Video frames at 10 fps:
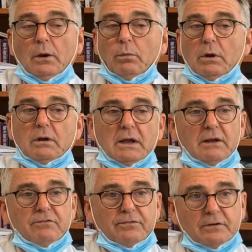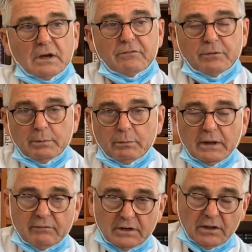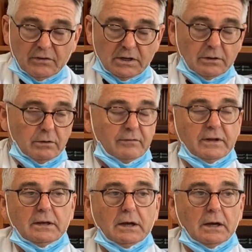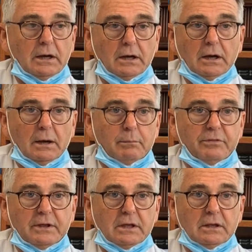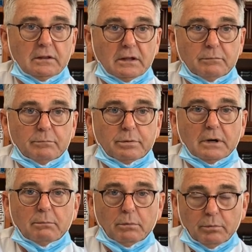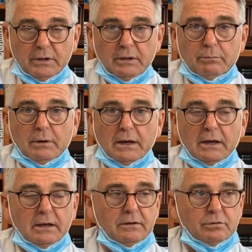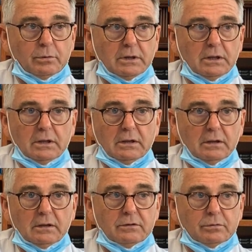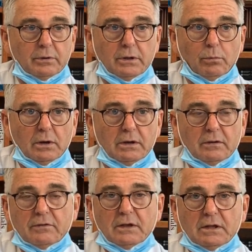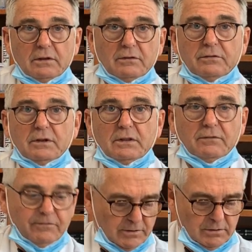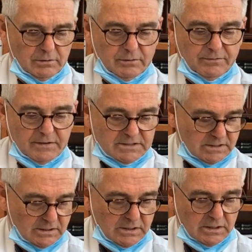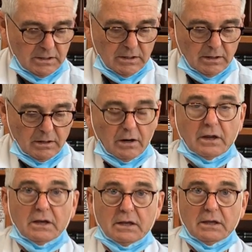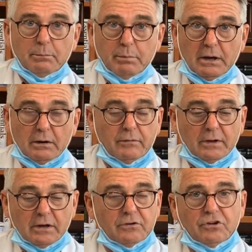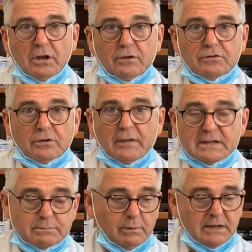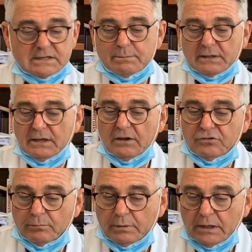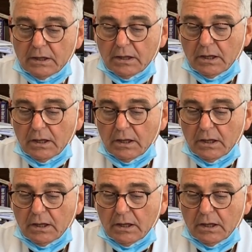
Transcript: Well, God forbid we have another year of it. I'm thinking that probably by 2021 in the fall, things are gonna get better and they're gonna change. So that's my expectation. But